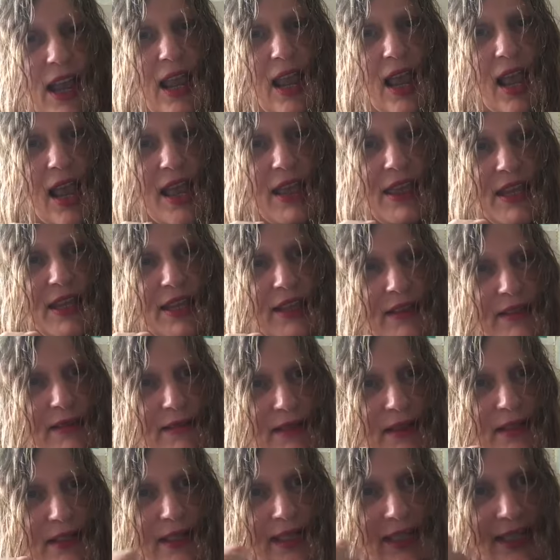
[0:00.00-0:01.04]
And then
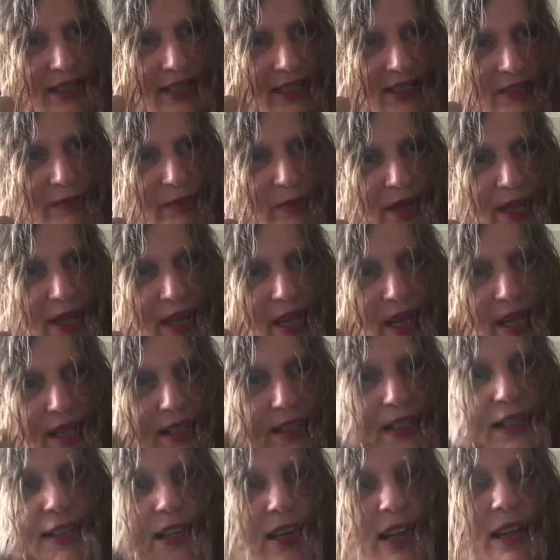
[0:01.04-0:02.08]
kissed me and
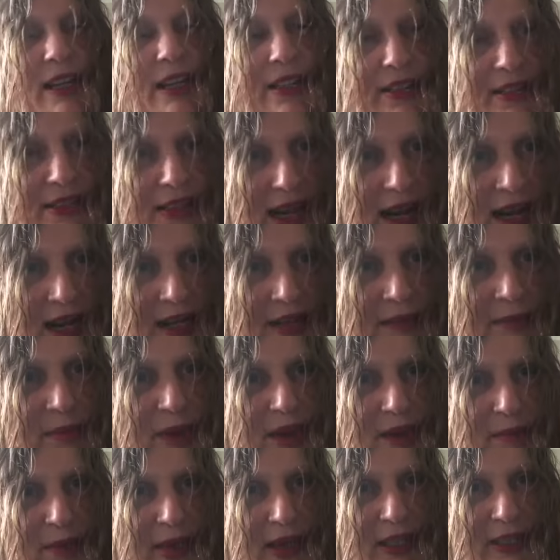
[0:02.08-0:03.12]
stuck his tongue in
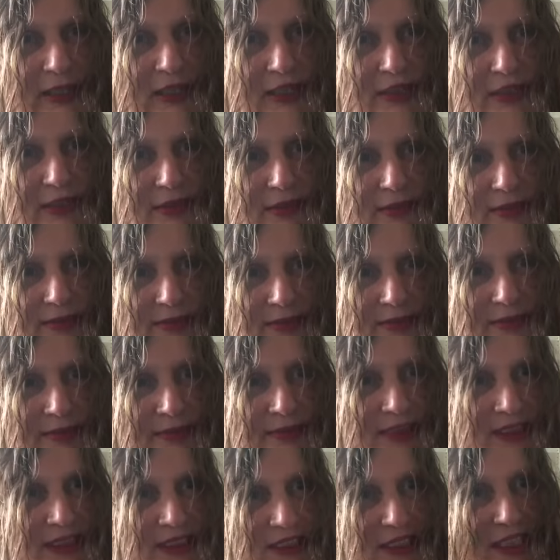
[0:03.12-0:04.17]
my mouth.
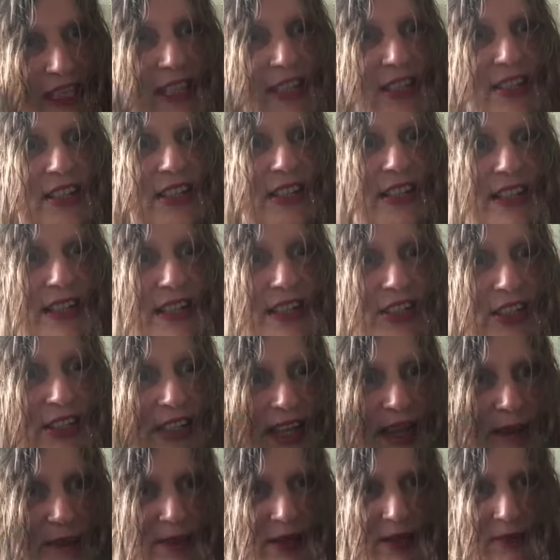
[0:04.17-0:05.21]
Just instantly. It just
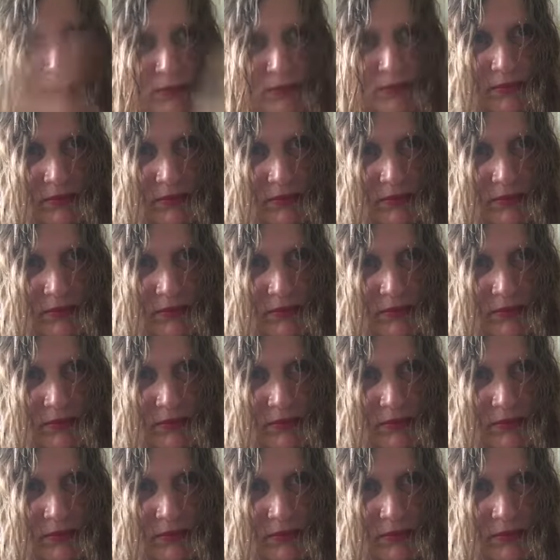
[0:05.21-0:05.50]
happened.